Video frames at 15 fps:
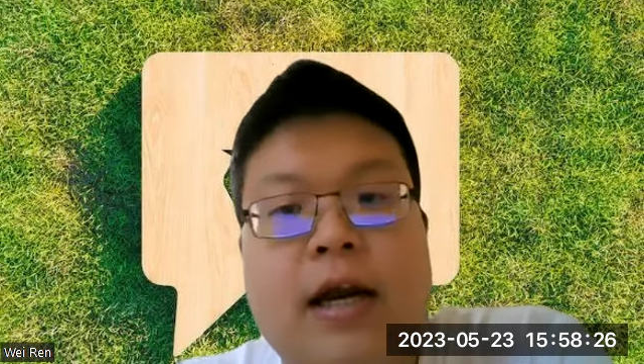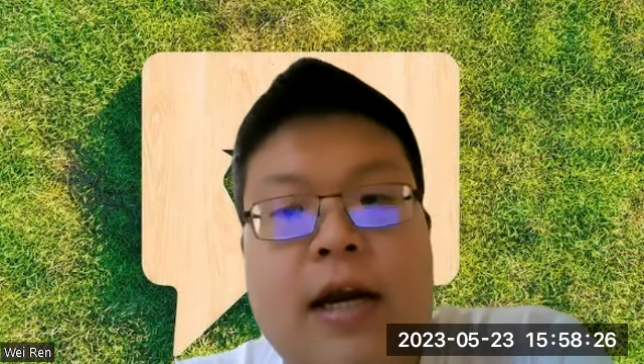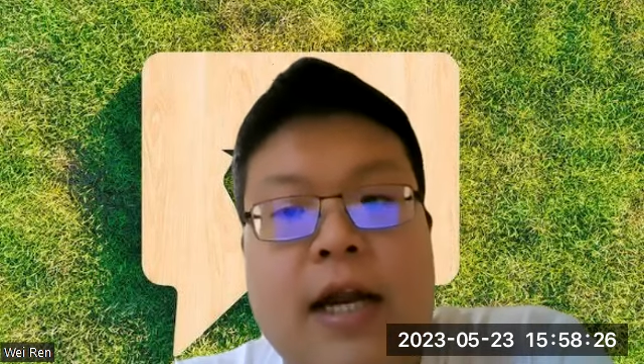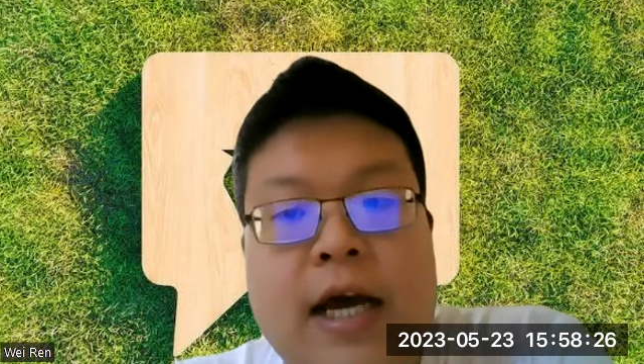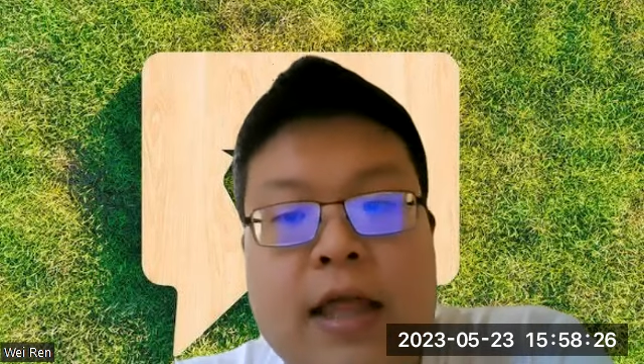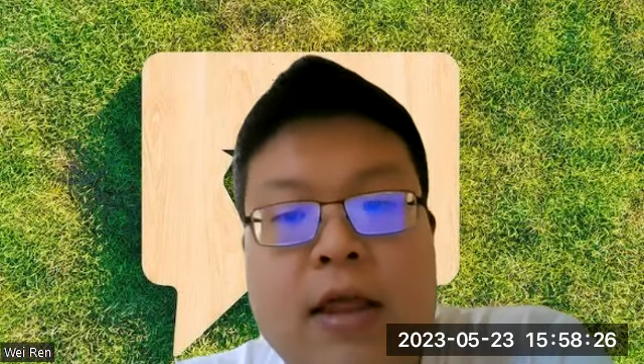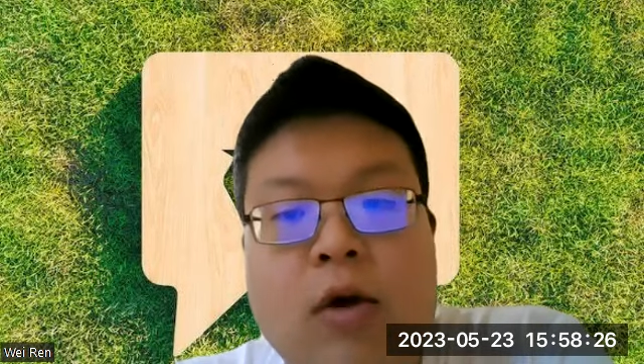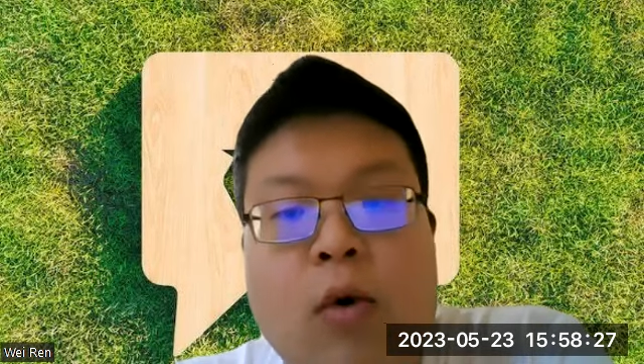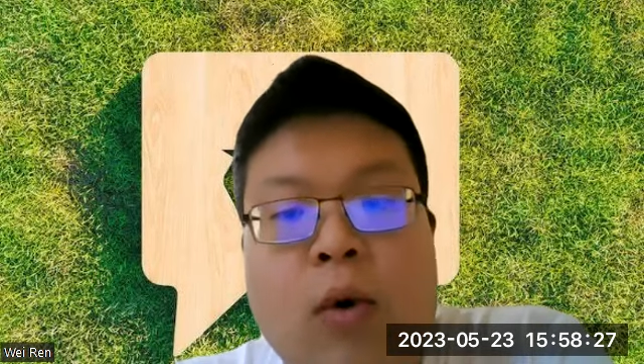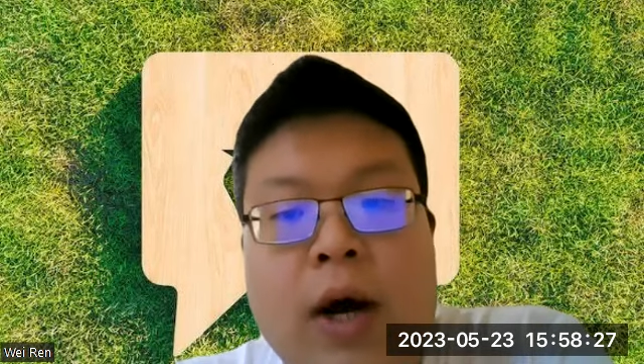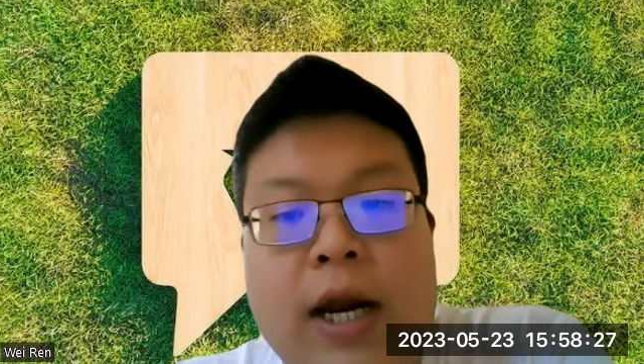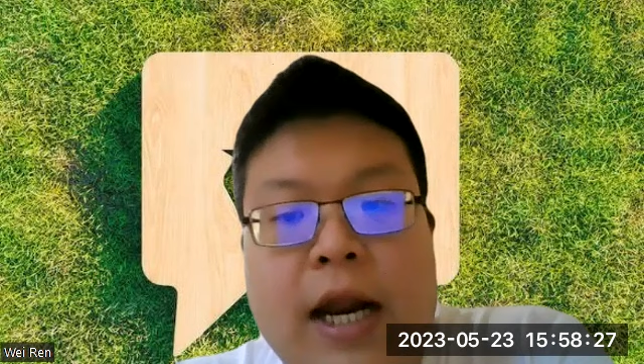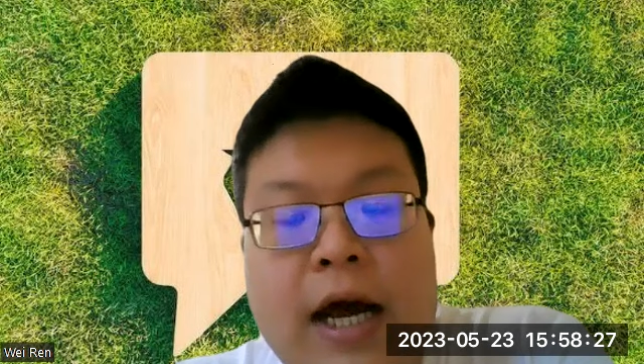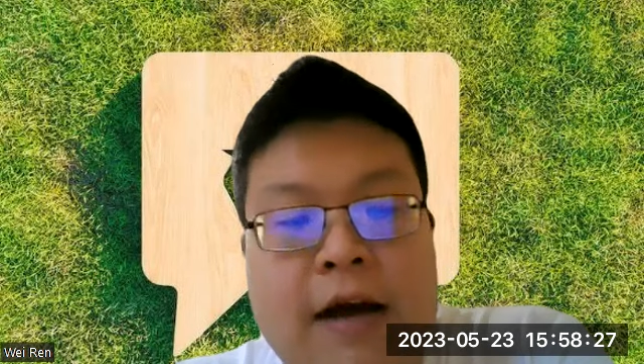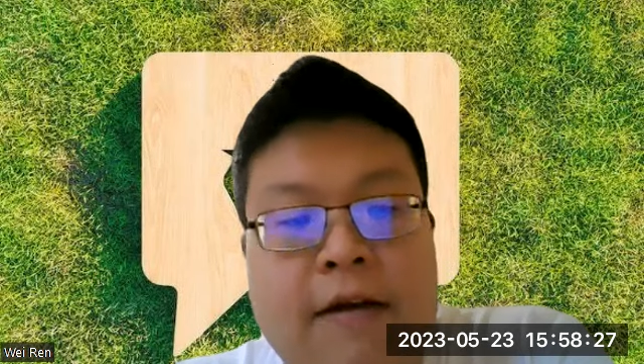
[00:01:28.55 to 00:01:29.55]
That's
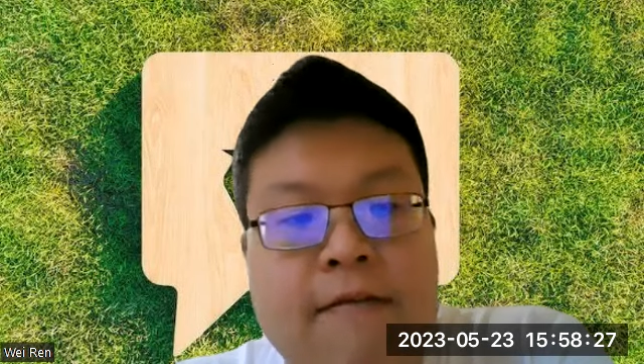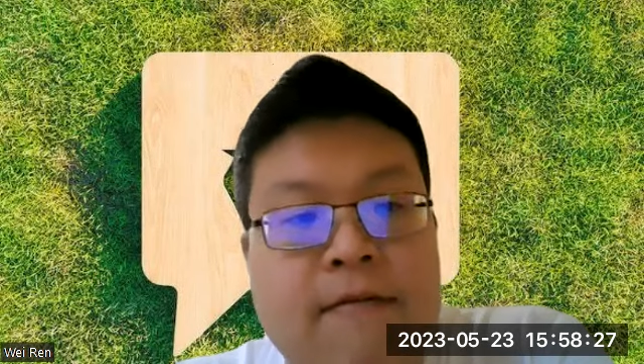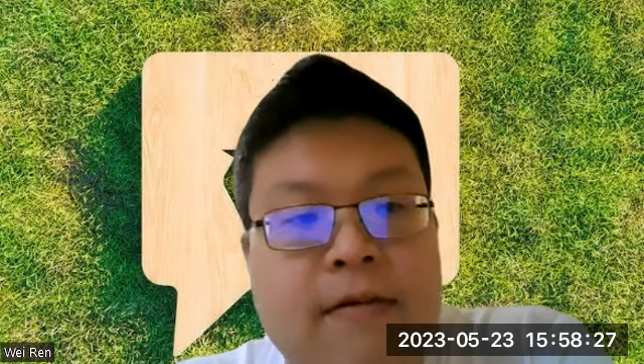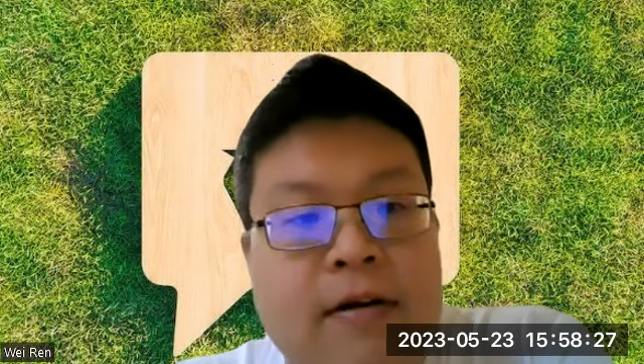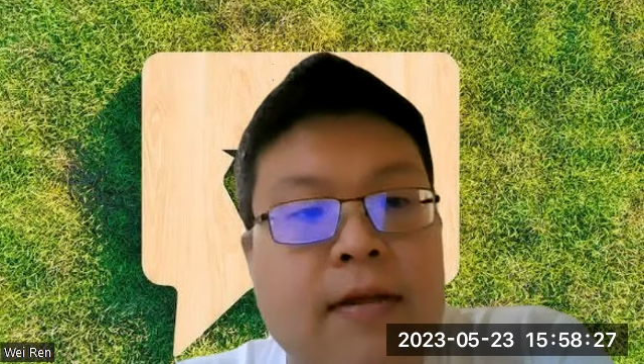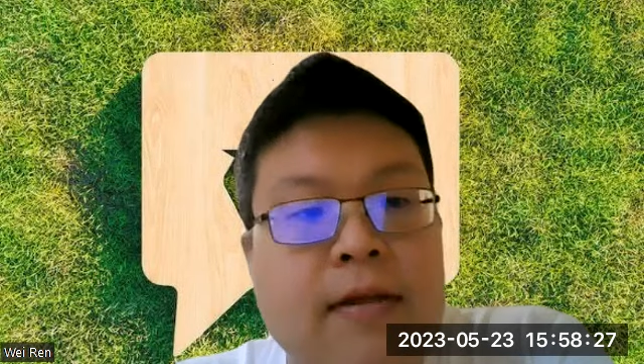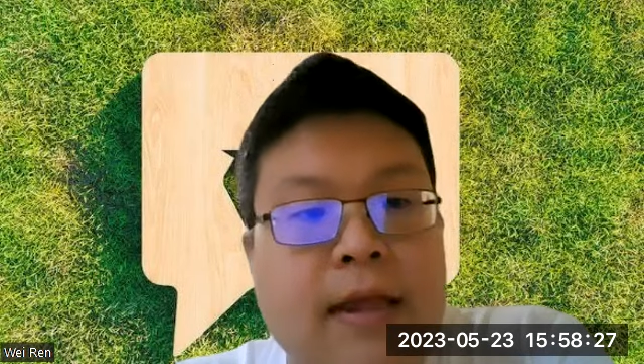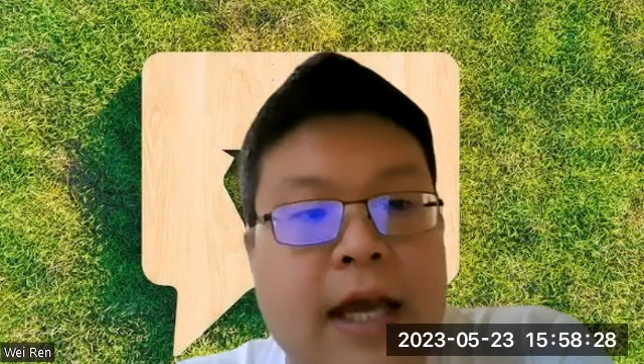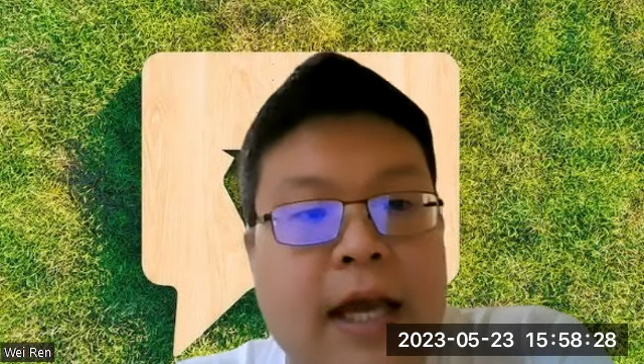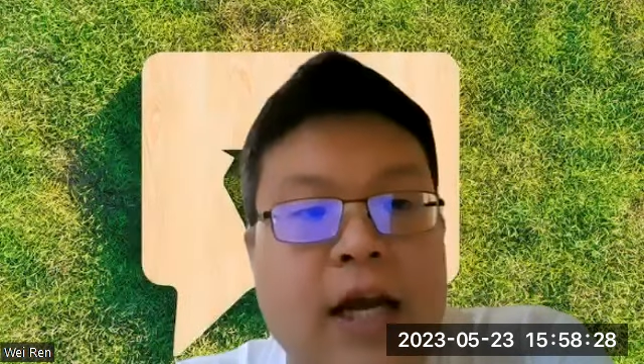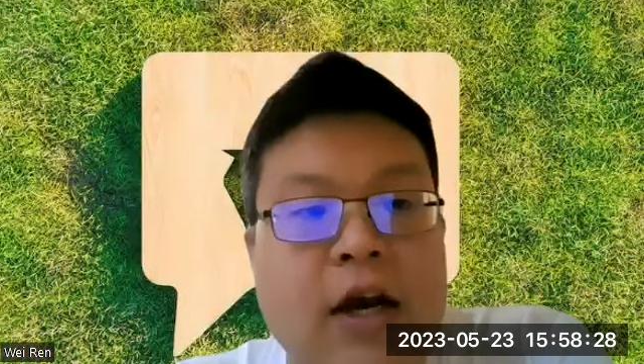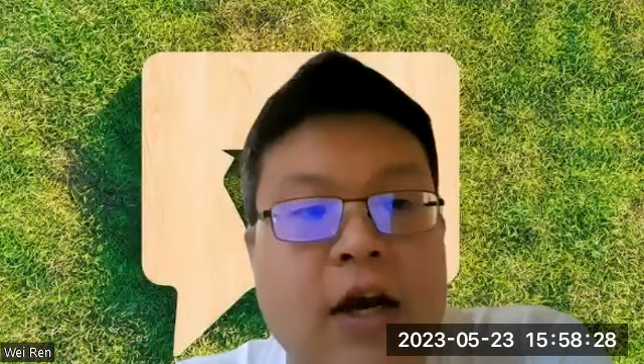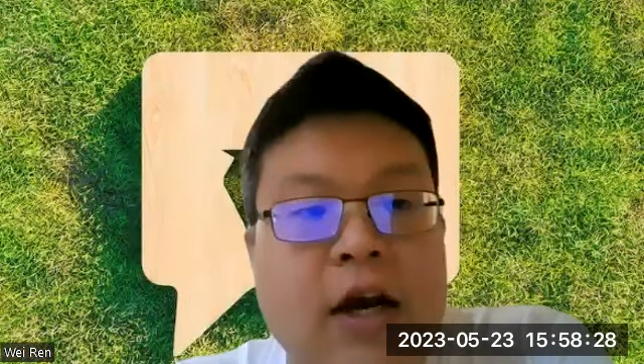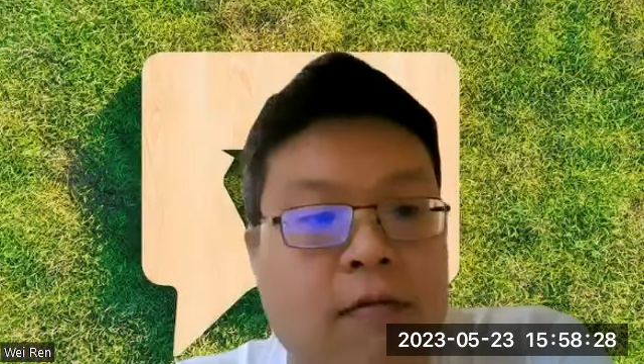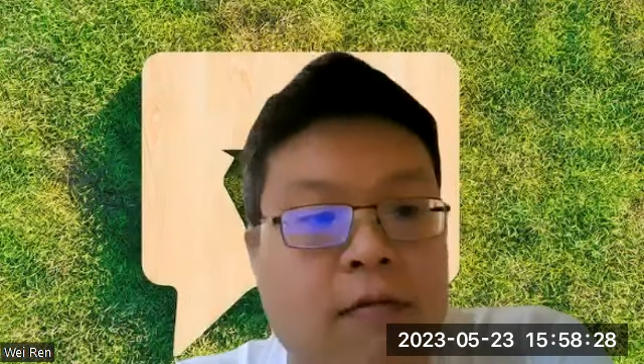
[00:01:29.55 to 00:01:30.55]
what I first
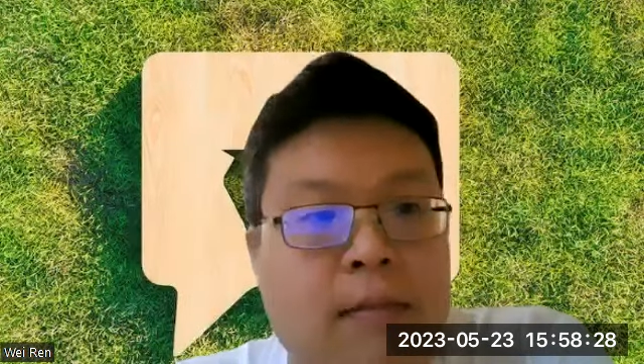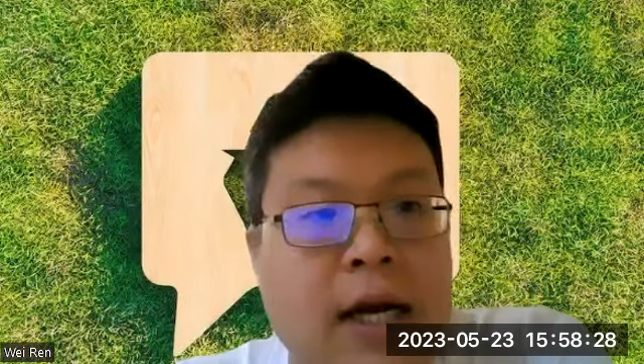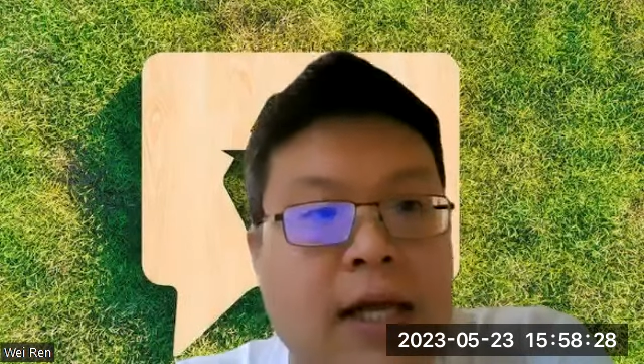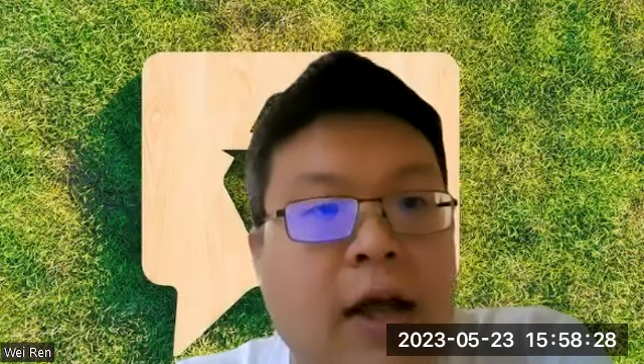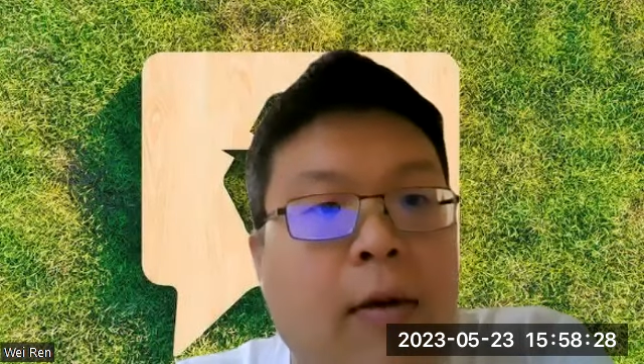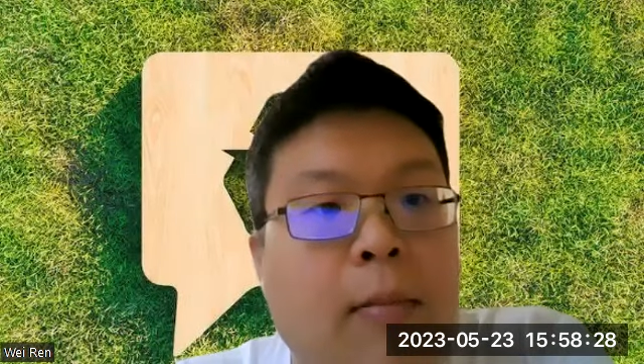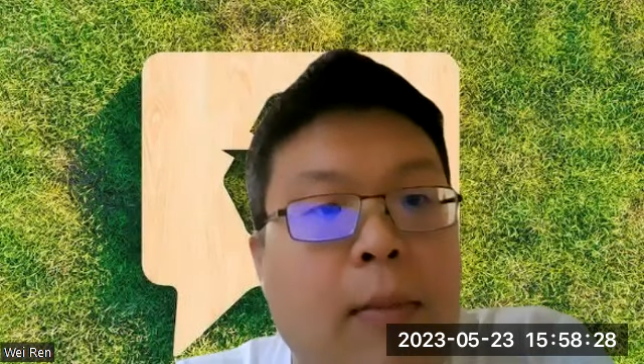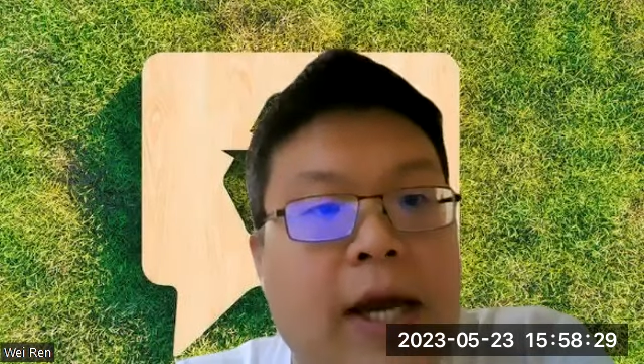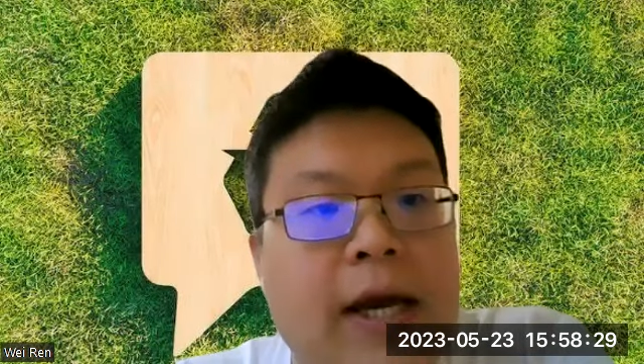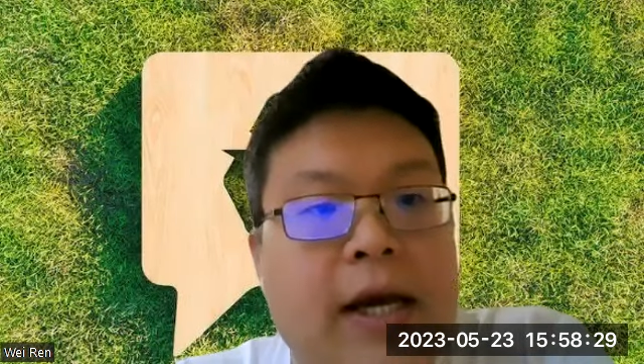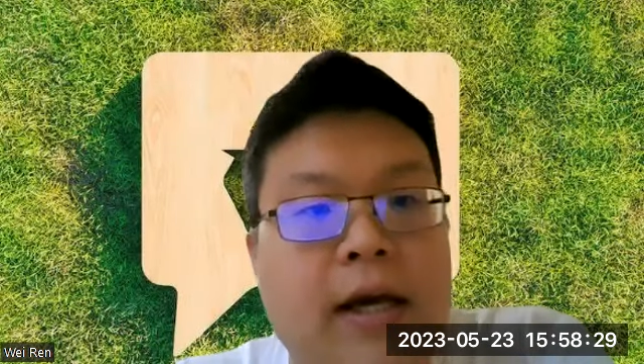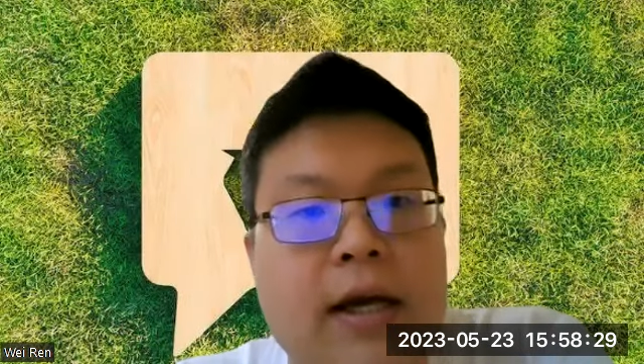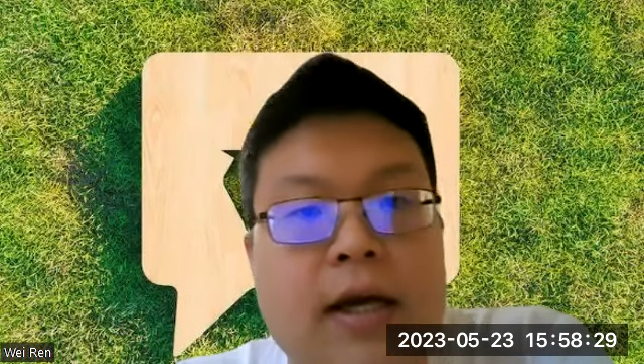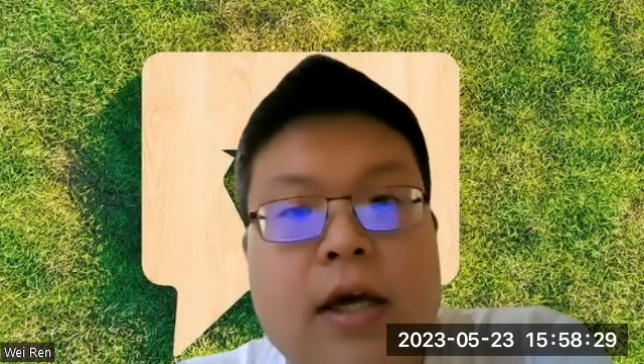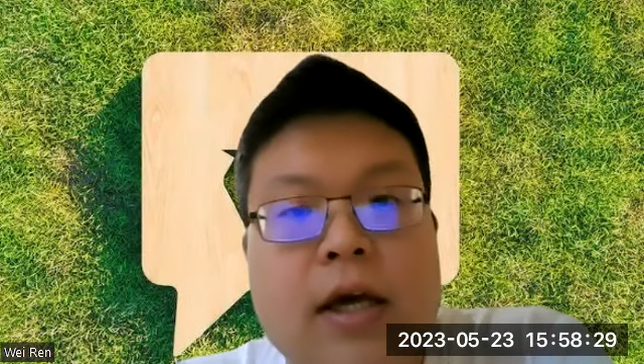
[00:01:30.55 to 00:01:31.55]
think of my topic.